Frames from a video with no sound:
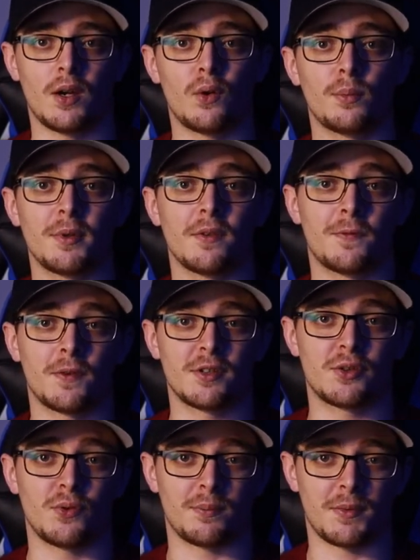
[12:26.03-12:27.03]
Now, I'll be the
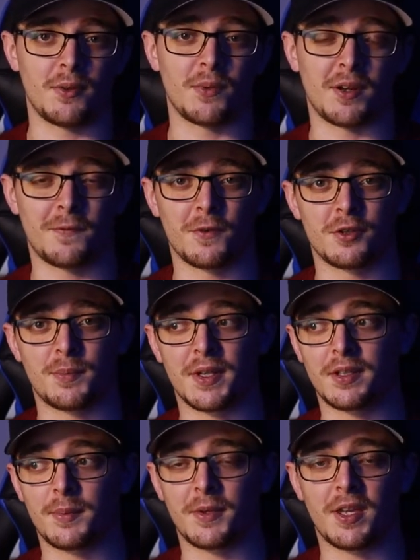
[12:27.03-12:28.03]
first to admit, when I first
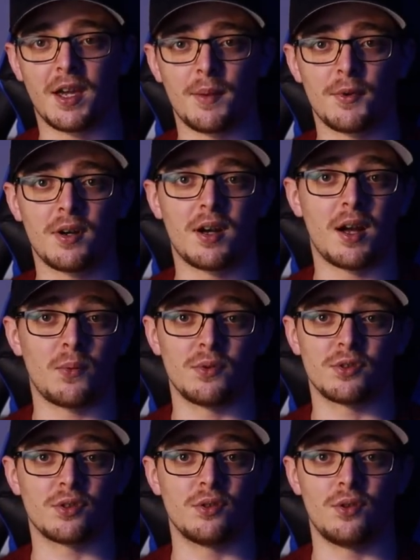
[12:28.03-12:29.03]
picked up a camera, I
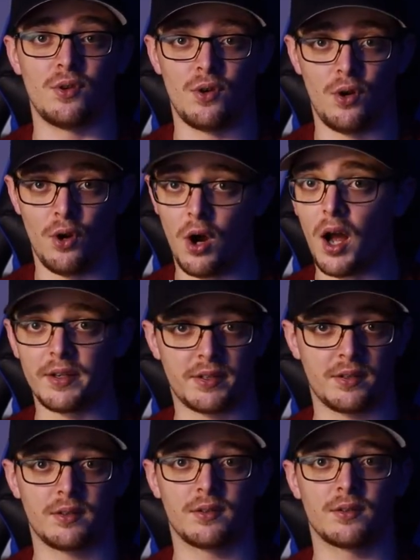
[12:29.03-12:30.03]
was
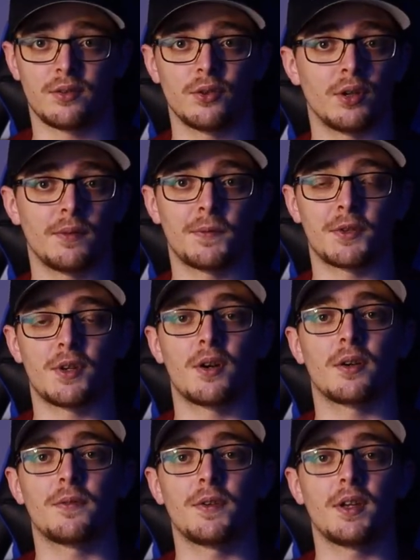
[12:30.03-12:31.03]
not good at
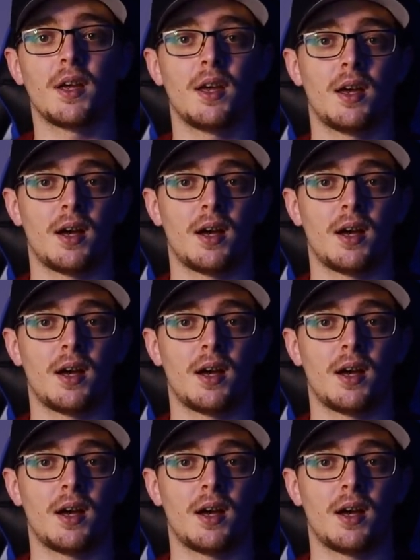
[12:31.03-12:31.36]
photography.